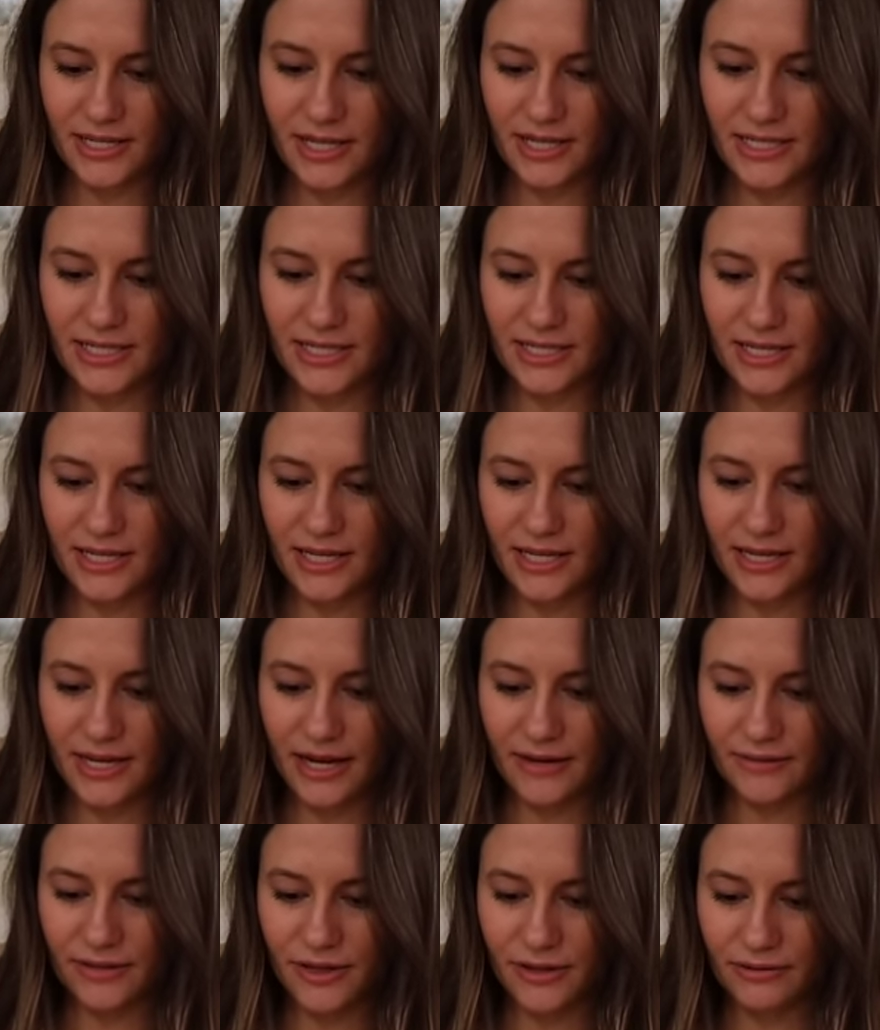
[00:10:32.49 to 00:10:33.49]
I did
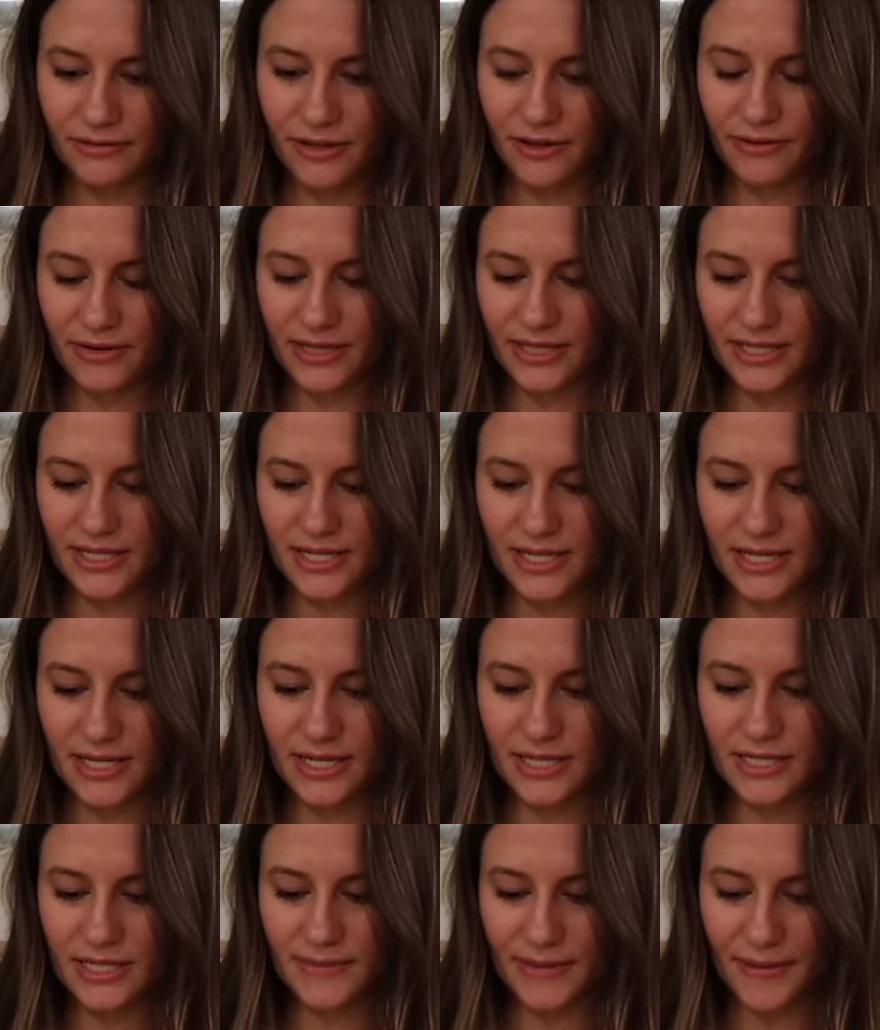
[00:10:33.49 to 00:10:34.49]
have to throw it
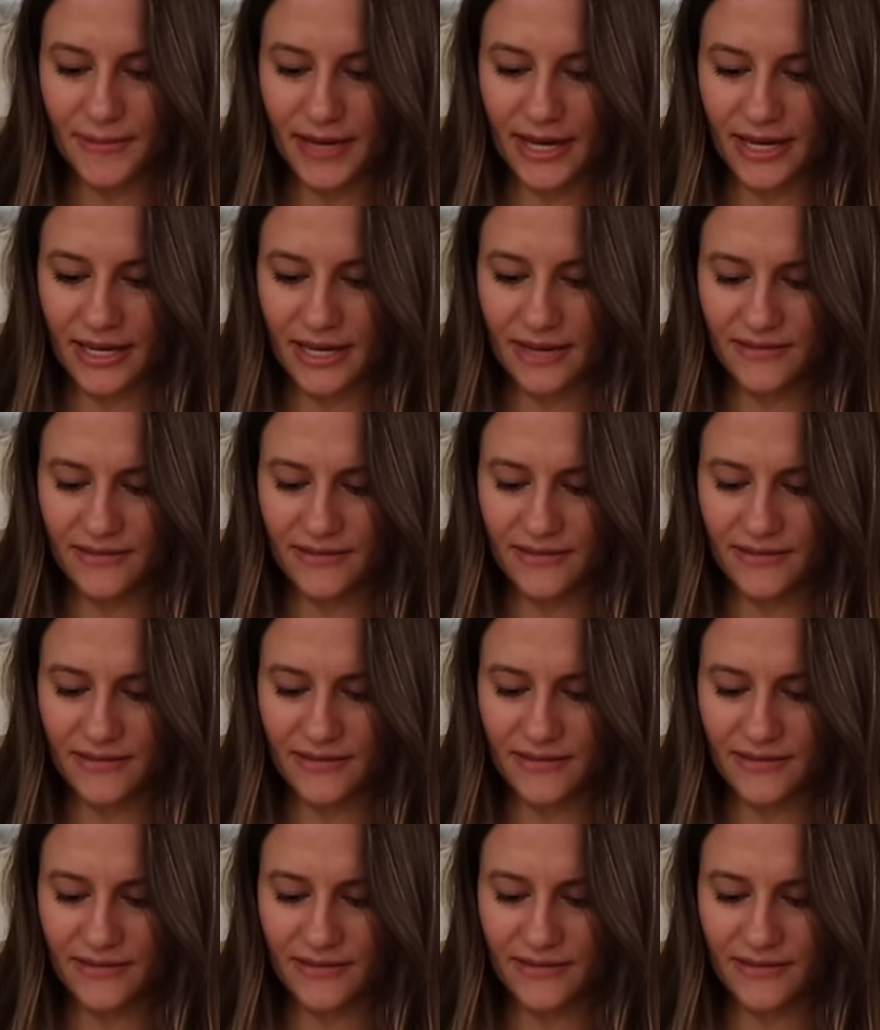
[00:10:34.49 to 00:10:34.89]
into my bag,